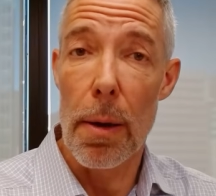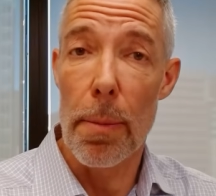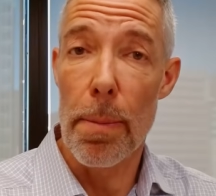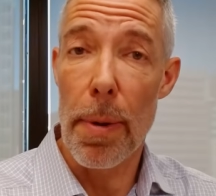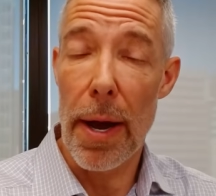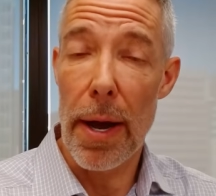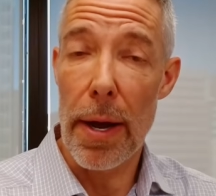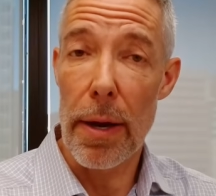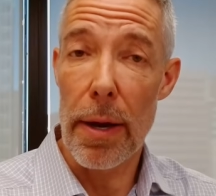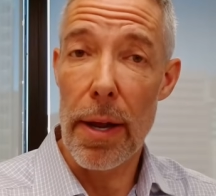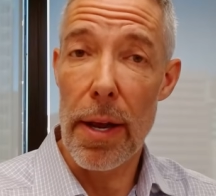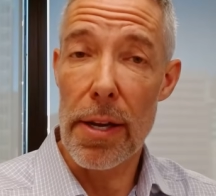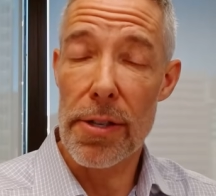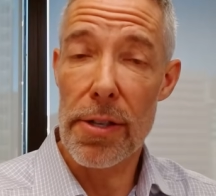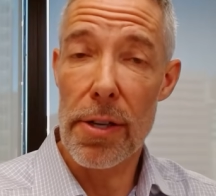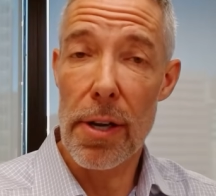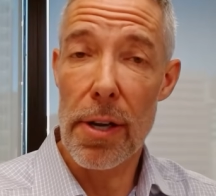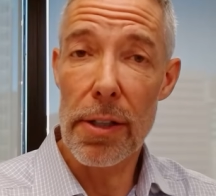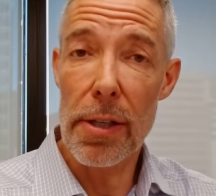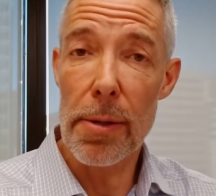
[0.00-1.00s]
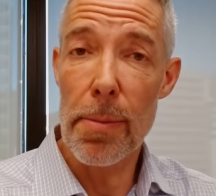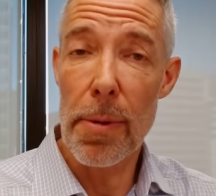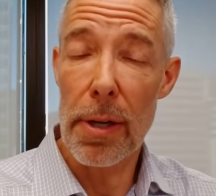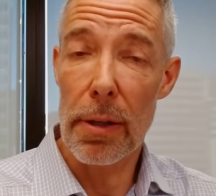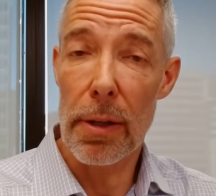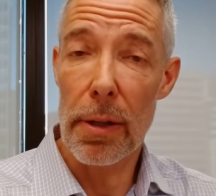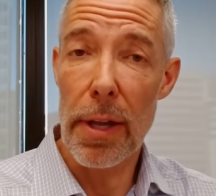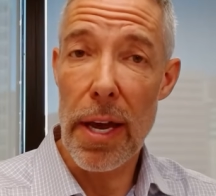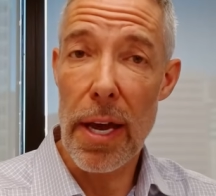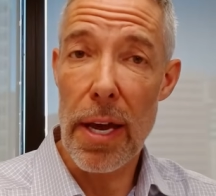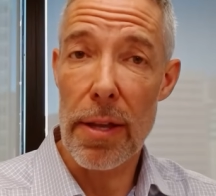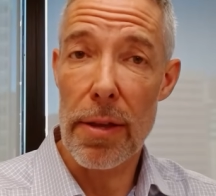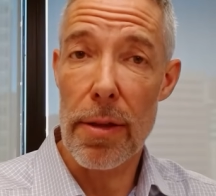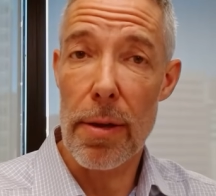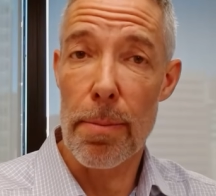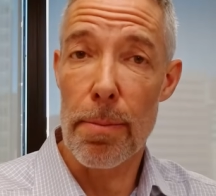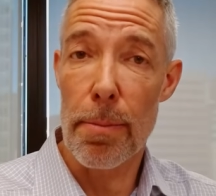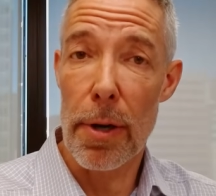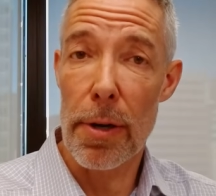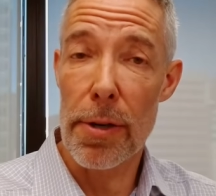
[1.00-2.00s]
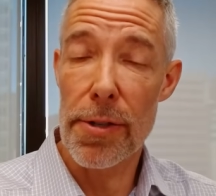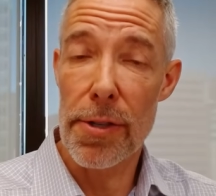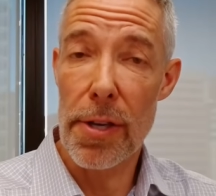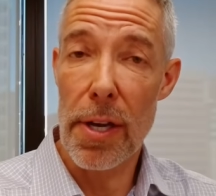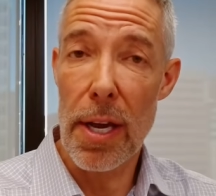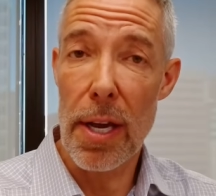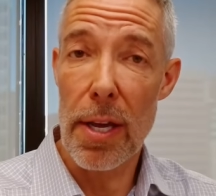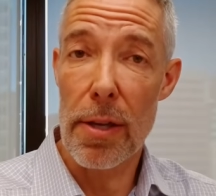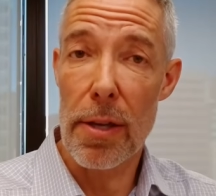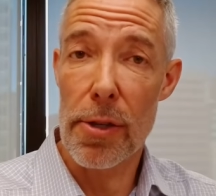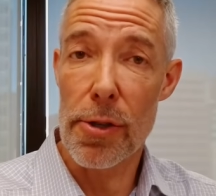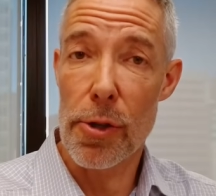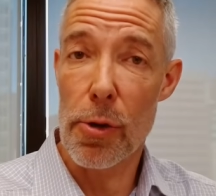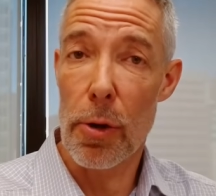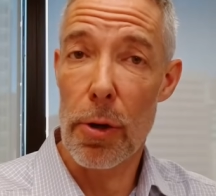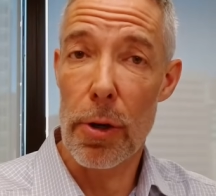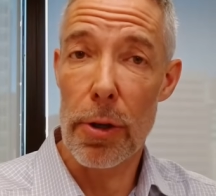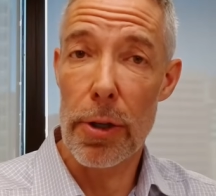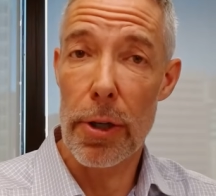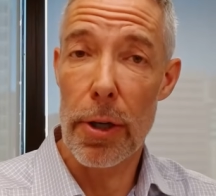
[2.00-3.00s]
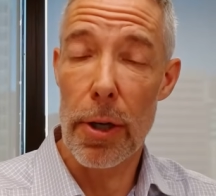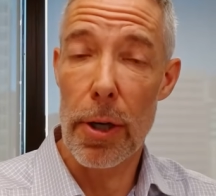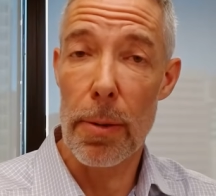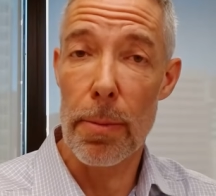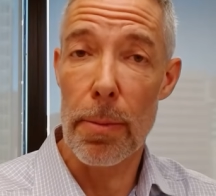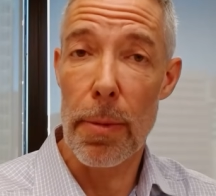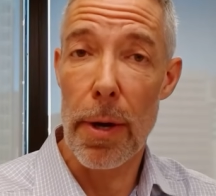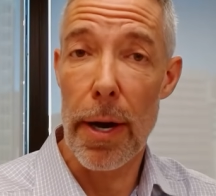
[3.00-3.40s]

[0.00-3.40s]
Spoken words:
But it's ultimately at the mercy in the short term